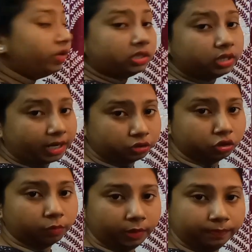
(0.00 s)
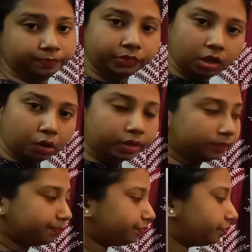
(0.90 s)
with taxonomy. Okay.
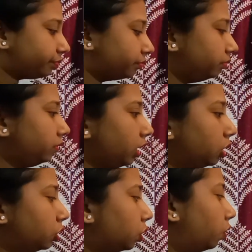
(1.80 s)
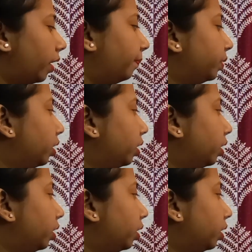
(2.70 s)
Okay.